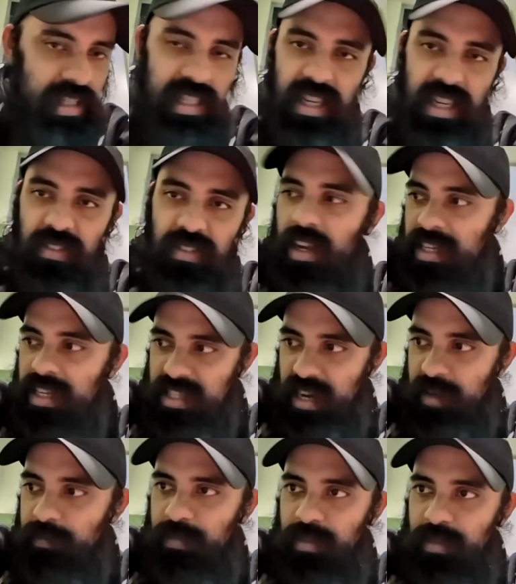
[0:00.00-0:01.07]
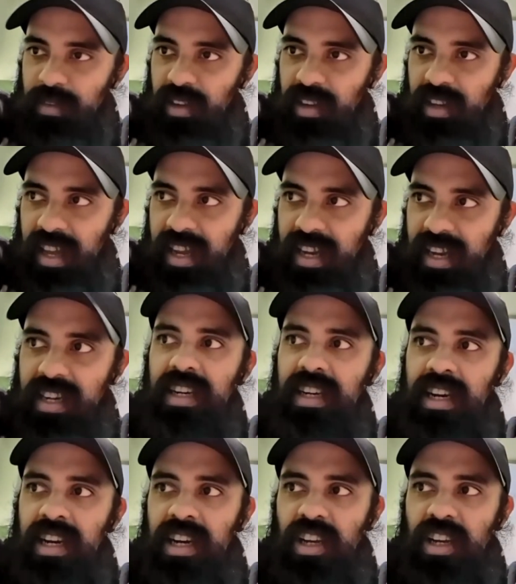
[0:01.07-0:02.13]
to give you an example, like,
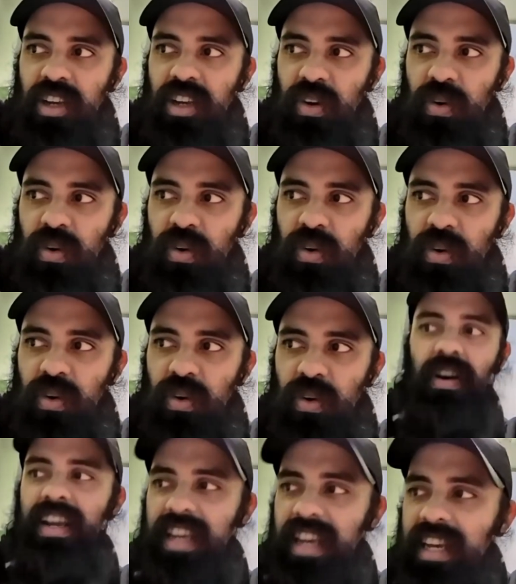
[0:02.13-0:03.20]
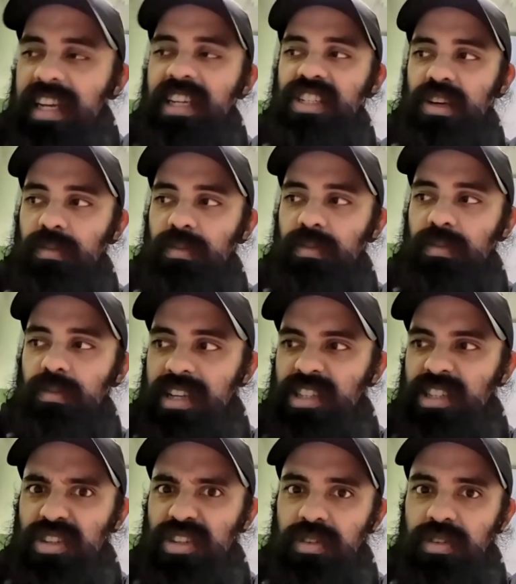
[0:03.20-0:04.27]
if you're at a gig and someone
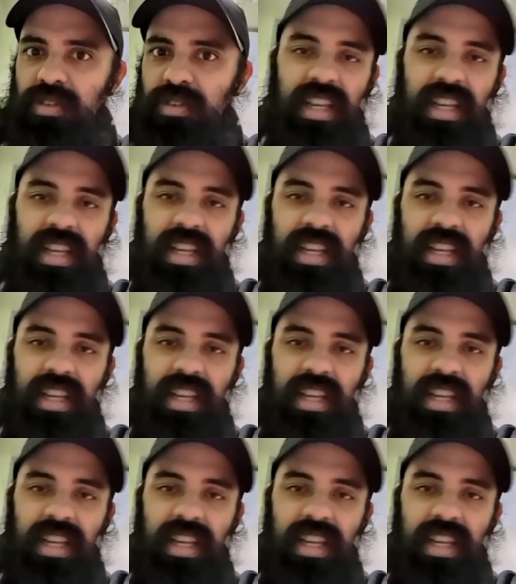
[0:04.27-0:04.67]
asks you to like